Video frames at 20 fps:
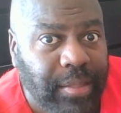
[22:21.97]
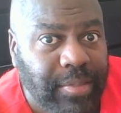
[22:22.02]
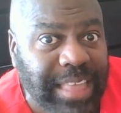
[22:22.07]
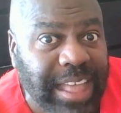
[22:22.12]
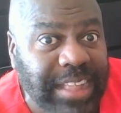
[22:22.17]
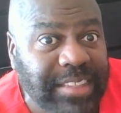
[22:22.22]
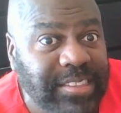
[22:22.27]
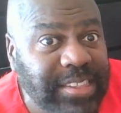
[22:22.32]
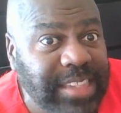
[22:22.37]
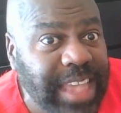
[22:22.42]

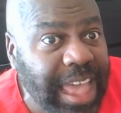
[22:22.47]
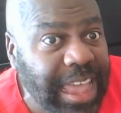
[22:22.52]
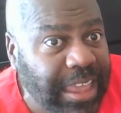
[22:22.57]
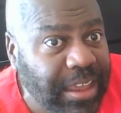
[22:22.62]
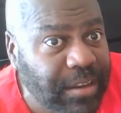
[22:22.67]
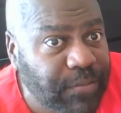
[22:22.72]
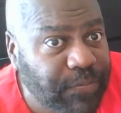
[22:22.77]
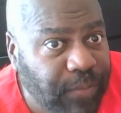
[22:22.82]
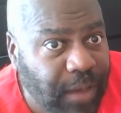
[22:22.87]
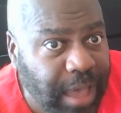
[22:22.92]
That
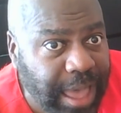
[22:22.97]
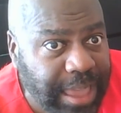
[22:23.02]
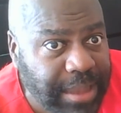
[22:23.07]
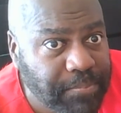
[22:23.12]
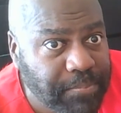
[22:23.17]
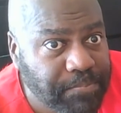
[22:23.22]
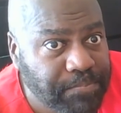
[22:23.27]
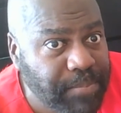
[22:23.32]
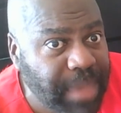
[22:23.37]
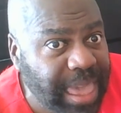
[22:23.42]
second fight
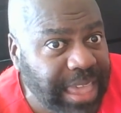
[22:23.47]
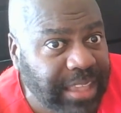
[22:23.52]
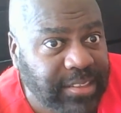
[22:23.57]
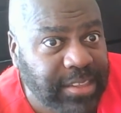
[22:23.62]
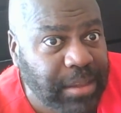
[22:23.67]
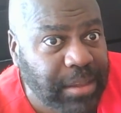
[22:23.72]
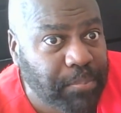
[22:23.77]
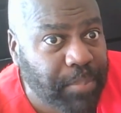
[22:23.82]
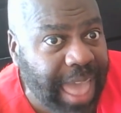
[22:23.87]
makes it